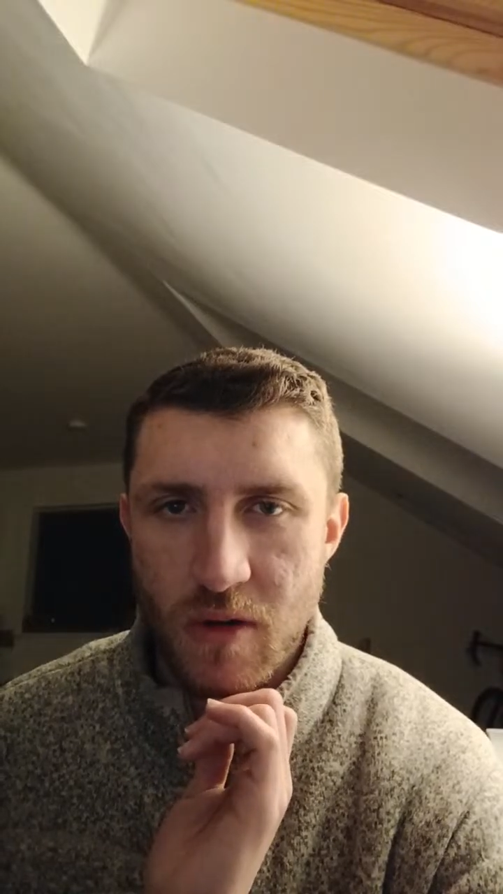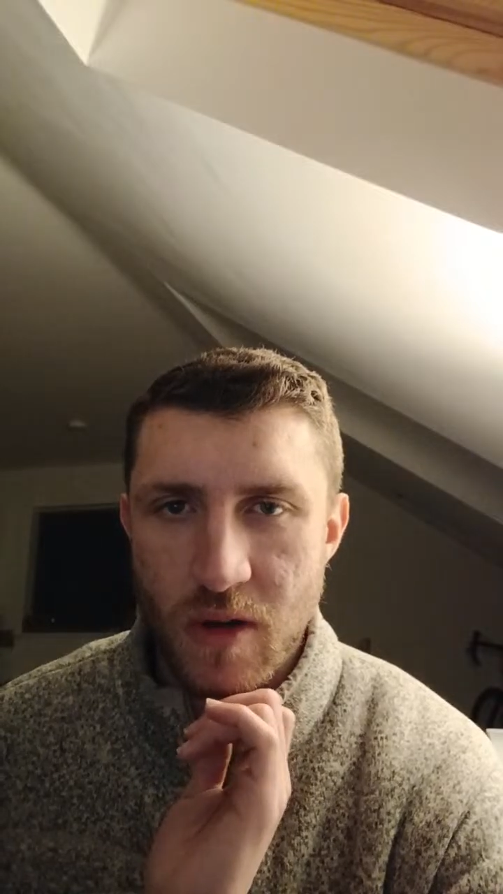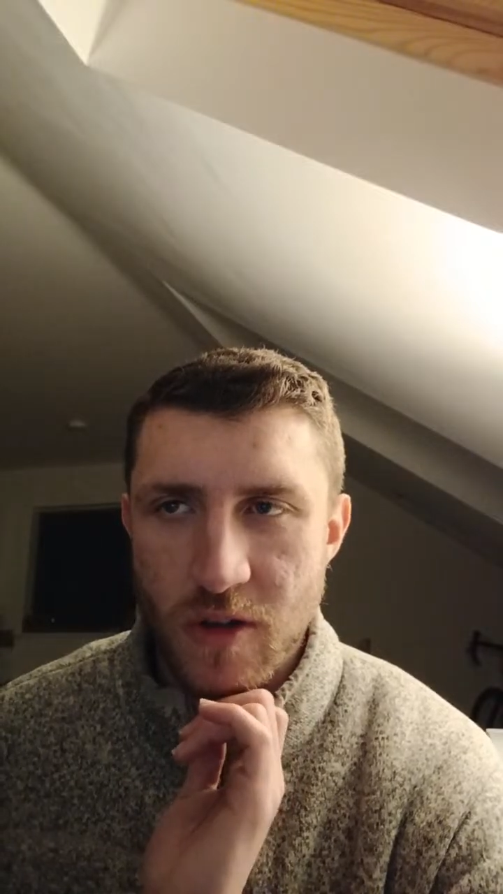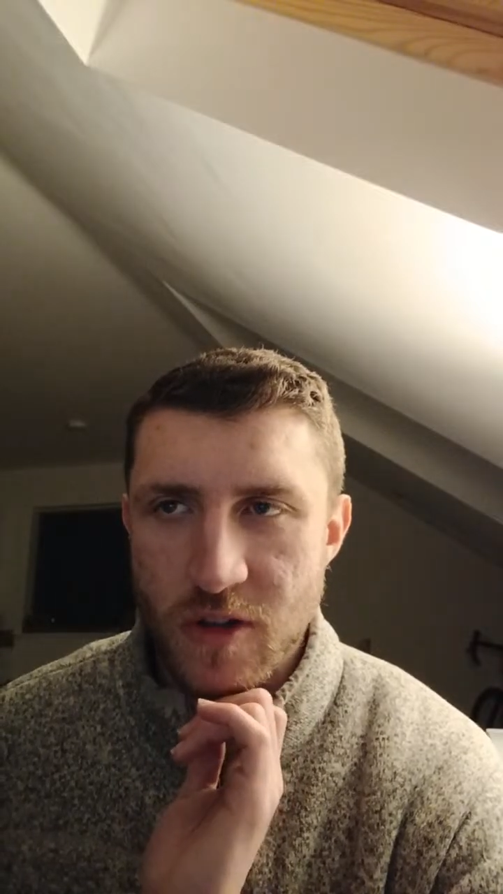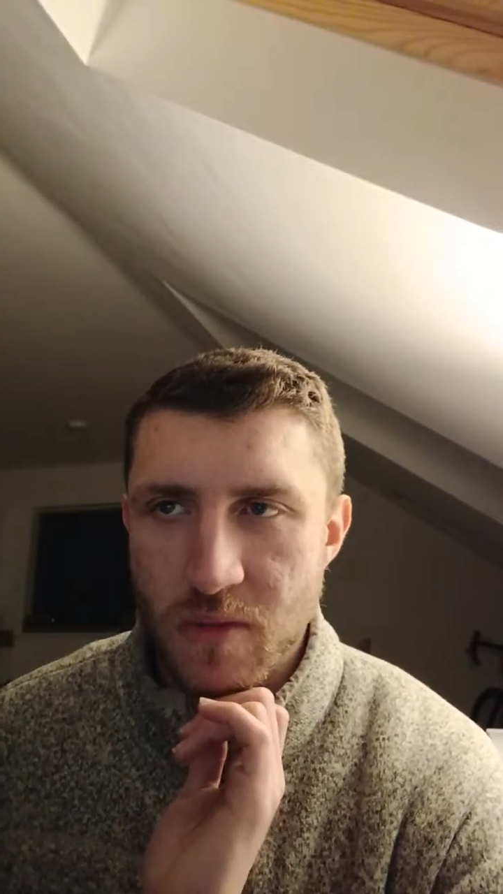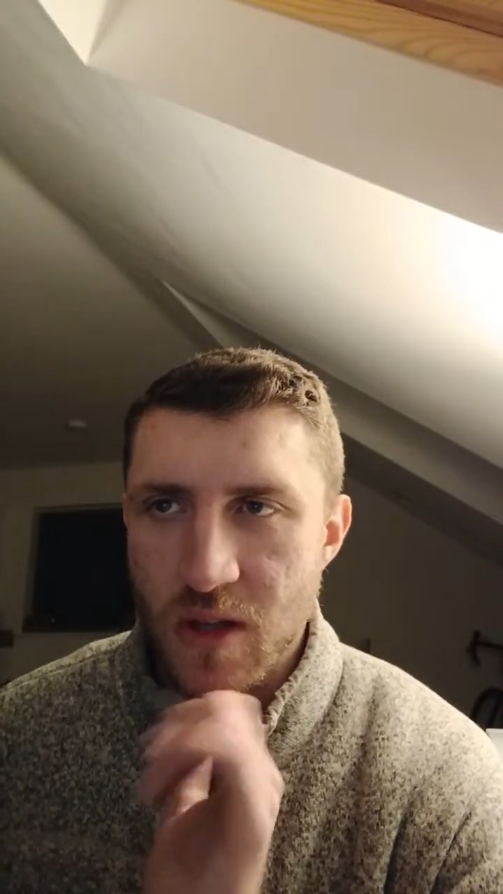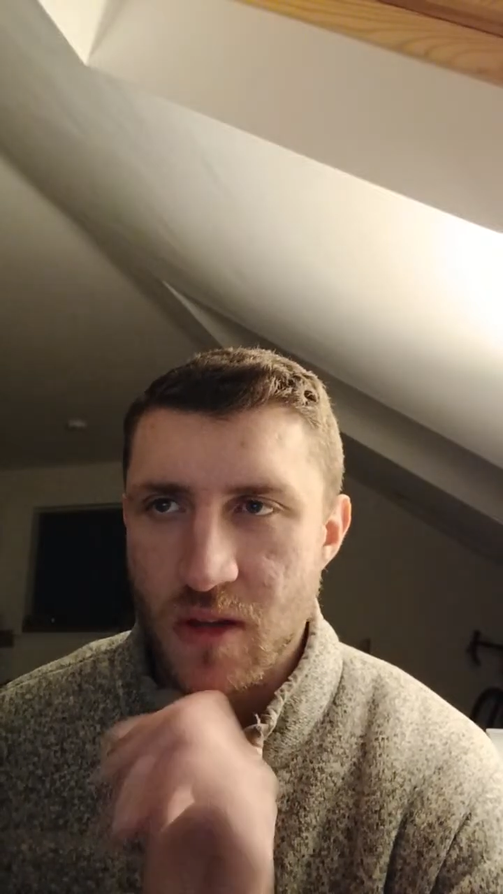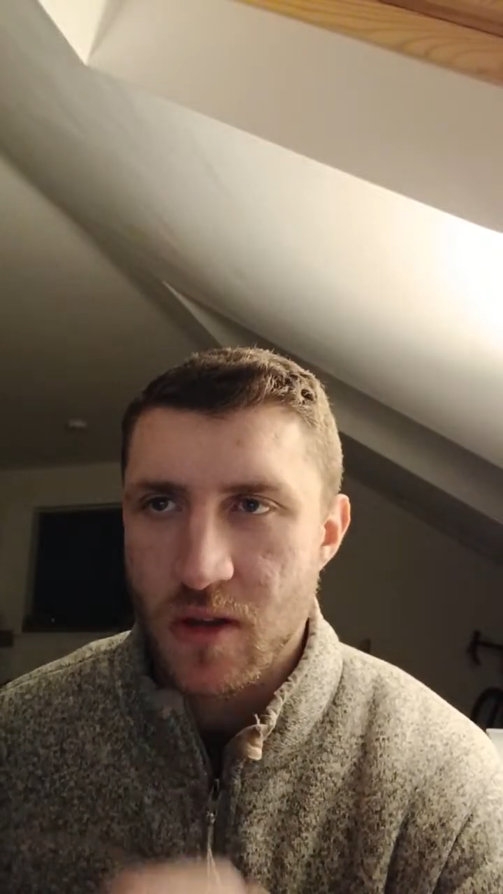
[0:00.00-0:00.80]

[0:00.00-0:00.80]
with or something.